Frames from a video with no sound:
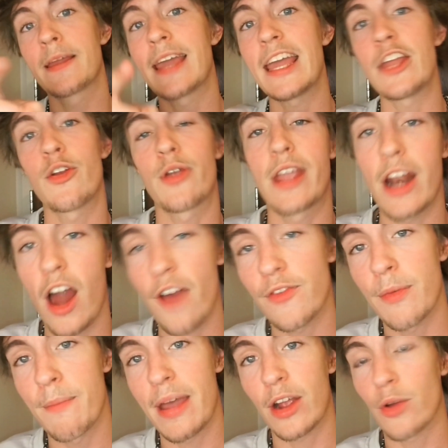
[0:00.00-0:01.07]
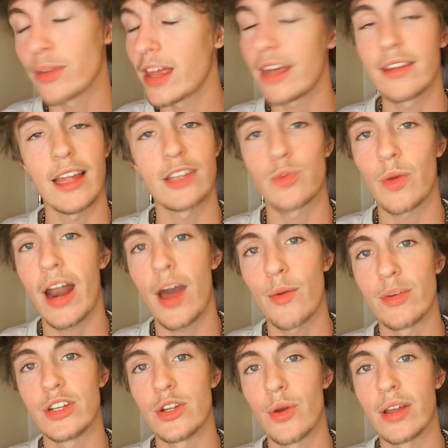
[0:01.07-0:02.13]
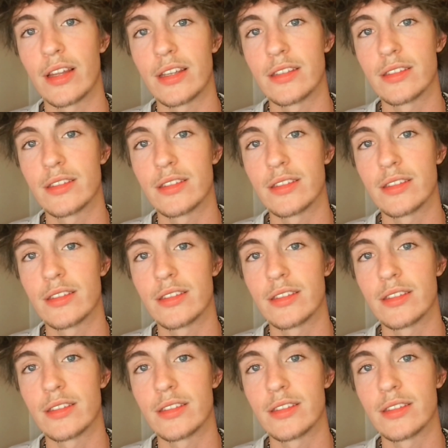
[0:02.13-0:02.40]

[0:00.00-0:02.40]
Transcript: get your kid off of Omegle. That, that's what I would do at